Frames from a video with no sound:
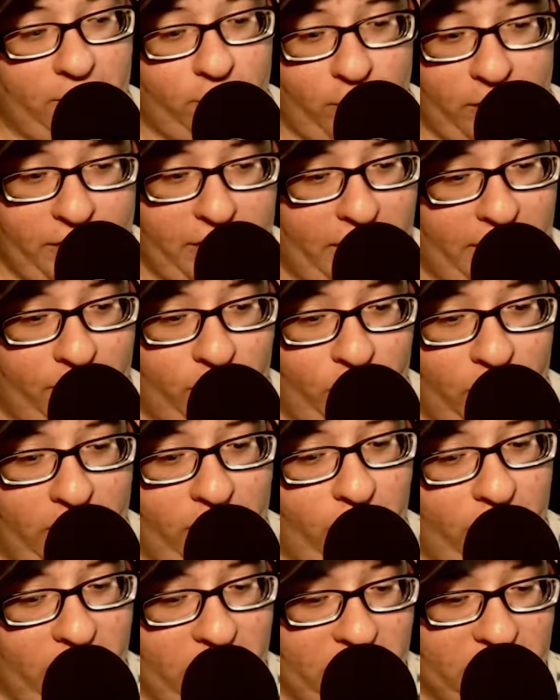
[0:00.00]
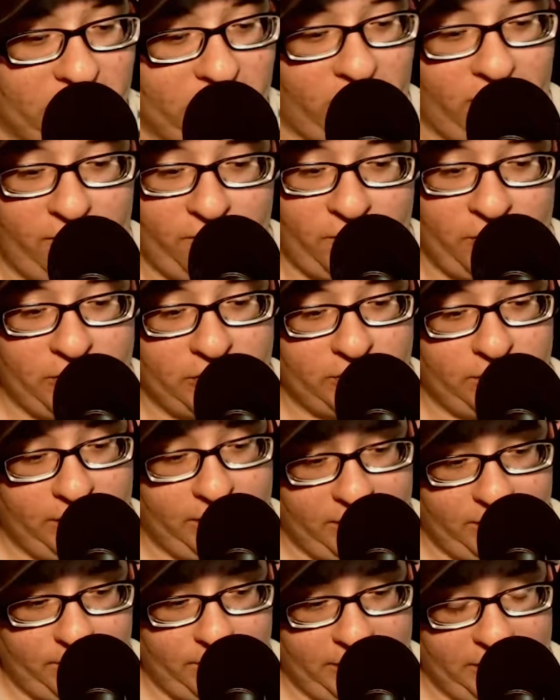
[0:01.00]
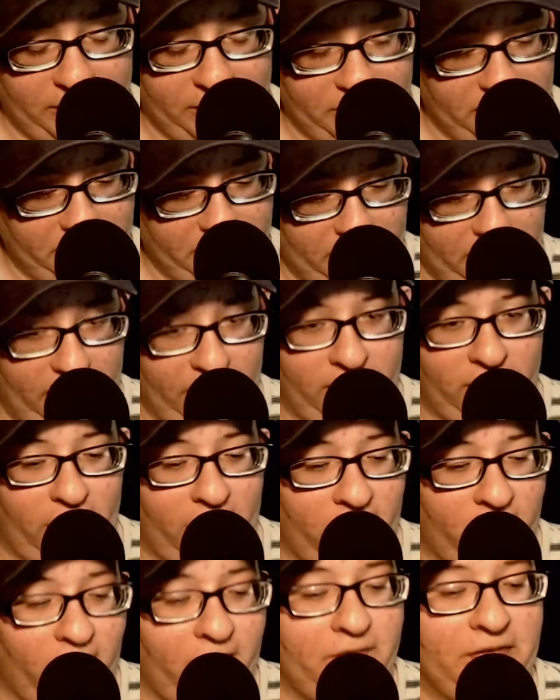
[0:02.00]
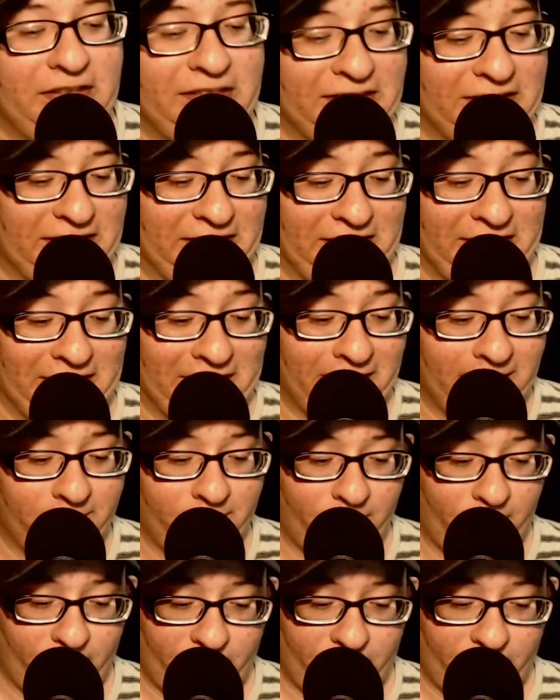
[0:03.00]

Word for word: One that I really wanted to start first with because I I love DC.